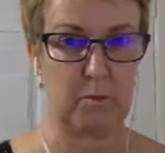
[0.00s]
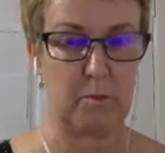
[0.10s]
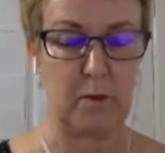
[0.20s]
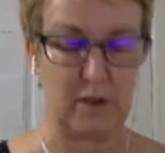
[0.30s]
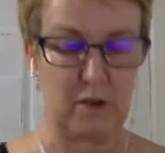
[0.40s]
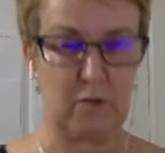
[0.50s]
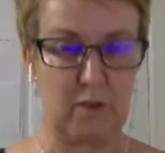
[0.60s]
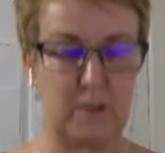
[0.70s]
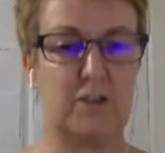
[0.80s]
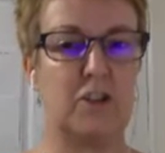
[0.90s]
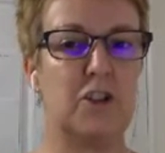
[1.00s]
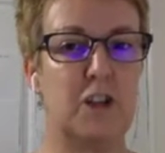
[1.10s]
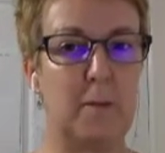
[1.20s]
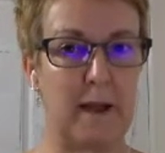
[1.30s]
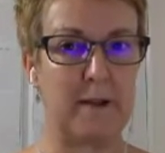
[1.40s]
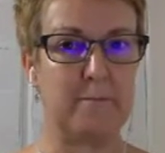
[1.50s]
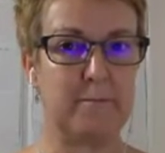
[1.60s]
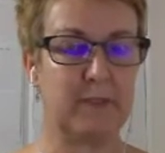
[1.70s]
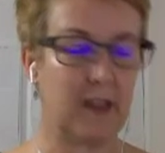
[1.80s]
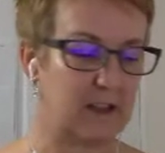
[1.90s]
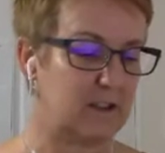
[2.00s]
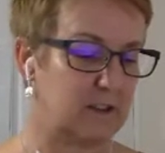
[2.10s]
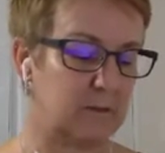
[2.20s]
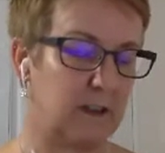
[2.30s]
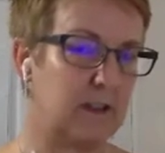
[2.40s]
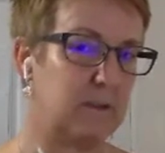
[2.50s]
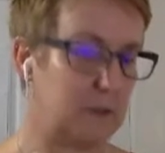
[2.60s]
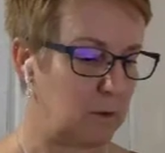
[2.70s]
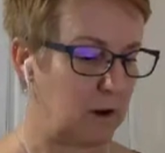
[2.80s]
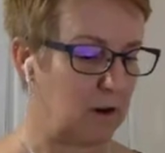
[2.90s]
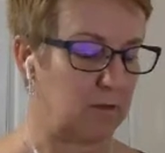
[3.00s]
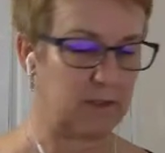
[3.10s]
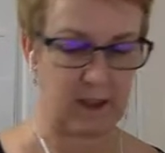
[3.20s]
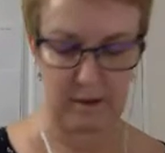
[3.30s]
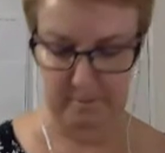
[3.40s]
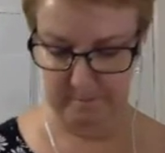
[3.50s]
when you register your domain. Okay, so some things to be aware of there.